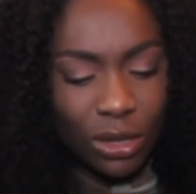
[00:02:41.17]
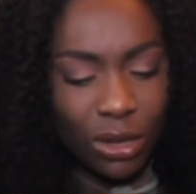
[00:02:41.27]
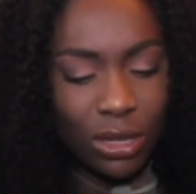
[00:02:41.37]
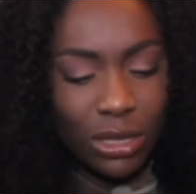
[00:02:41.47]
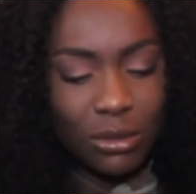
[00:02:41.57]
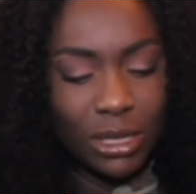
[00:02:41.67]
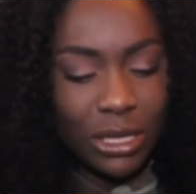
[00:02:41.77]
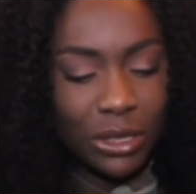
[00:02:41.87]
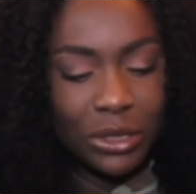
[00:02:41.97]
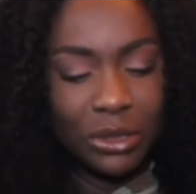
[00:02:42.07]
on the
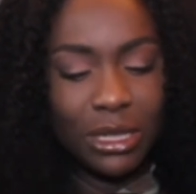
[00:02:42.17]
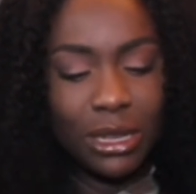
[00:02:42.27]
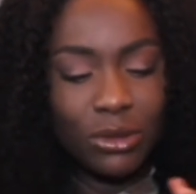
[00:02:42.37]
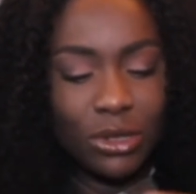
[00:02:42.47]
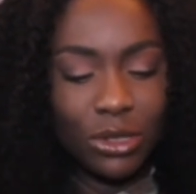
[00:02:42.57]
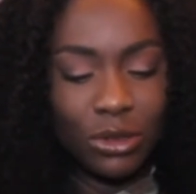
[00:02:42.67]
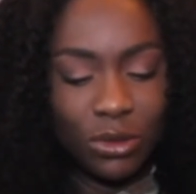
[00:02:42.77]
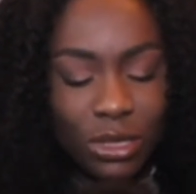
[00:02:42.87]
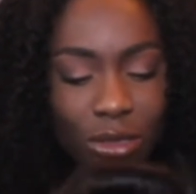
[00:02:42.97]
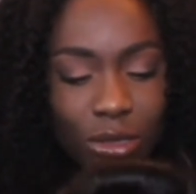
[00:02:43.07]
material that was
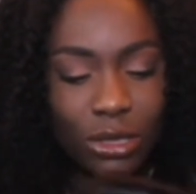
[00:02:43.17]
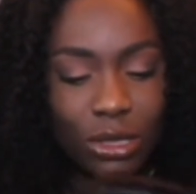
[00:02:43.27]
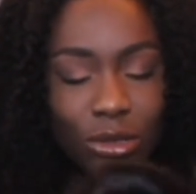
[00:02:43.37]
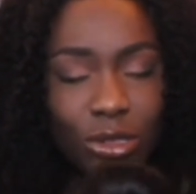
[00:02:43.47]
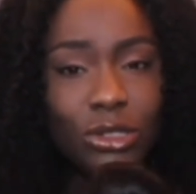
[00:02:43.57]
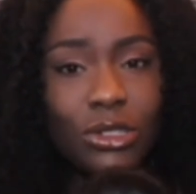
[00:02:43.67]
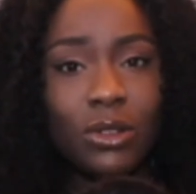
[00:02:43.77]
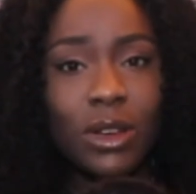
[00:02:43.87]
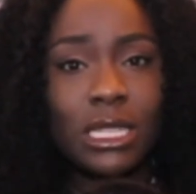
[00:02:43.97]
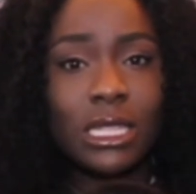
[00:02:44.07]
used under the closure,
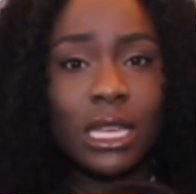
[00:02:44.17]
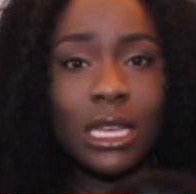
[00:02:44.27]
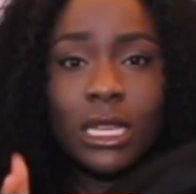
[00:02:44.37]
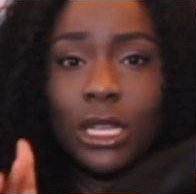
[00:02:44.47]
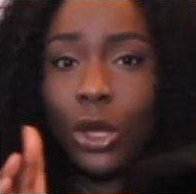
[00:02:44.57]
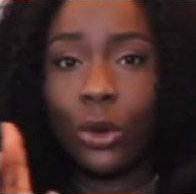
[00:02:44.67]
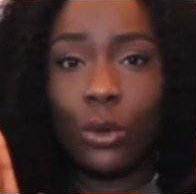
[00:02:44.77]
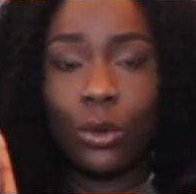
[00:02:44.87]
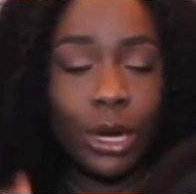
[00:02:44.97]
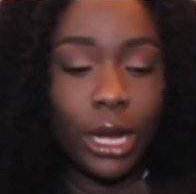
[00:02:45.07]
so I said,
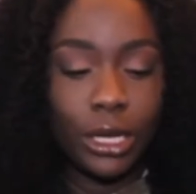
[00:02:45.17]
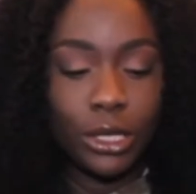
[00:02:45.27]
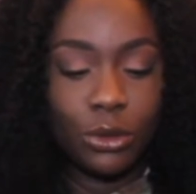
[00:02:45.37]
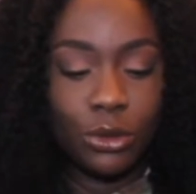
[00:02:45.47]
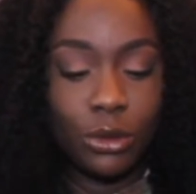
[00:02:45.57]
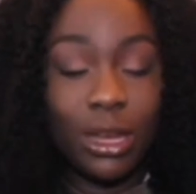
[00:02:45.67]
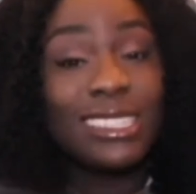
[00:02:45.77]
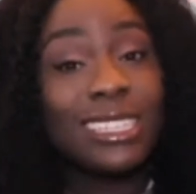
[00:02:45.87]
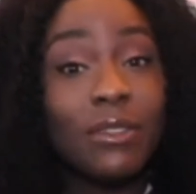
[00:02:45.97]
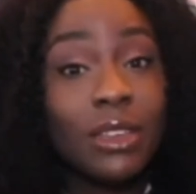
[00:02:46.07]
we're not gonna use you. I'll
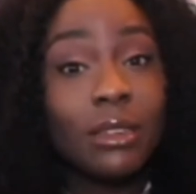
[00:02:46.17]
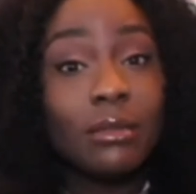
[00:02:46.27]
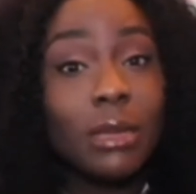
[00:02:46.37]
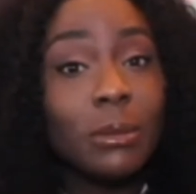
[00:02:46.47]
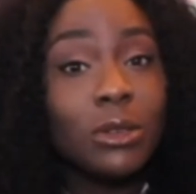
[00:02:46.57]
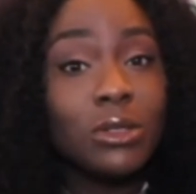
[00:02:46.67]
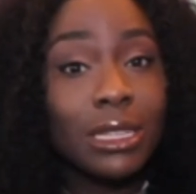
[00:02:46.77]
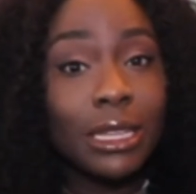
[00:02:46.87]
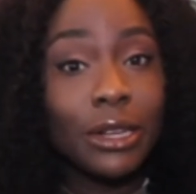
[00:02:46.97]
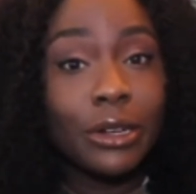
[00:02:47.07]
save it, maybe I'll use it
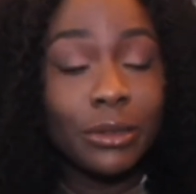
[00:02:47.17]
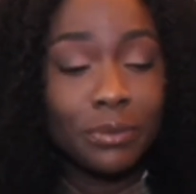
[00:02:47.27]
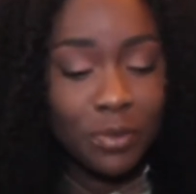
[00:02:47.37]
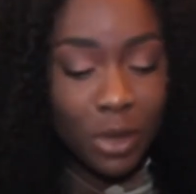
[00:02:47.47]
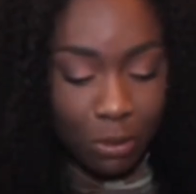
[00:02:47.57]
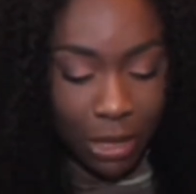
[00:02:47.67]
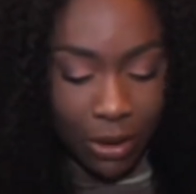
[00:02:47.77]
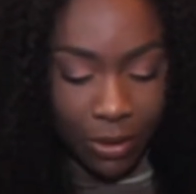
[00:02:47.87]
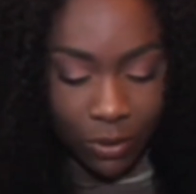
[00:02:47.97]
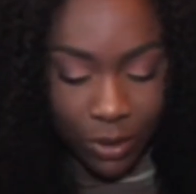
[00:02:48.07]
later, play
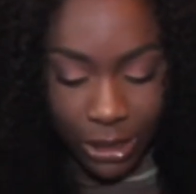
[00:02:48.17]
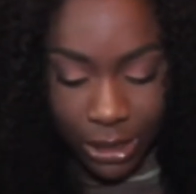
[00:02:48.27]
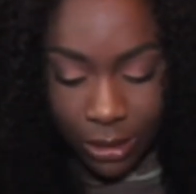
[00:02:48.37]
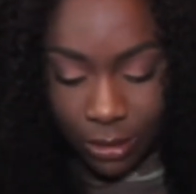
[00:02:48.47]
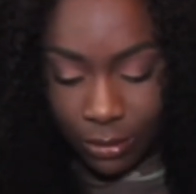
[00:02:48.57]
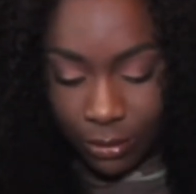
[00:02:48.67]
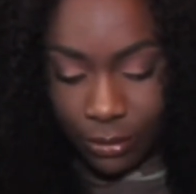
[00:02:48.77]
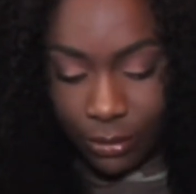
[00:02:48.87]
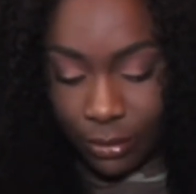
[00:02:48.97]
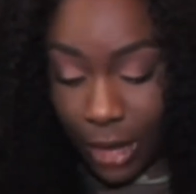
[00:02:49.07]
around with it.
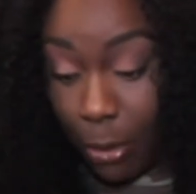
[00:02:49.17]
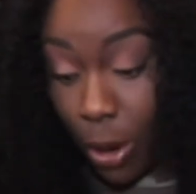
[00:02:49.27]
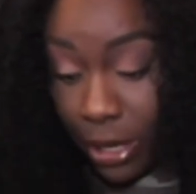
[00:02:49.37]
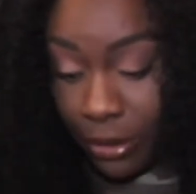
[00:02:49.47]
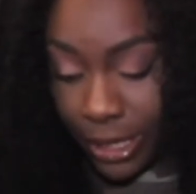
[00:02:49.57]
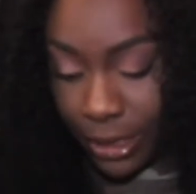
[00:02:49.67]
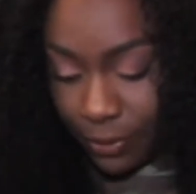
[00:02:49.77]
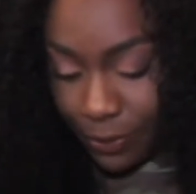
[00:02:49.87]
I bought it, right?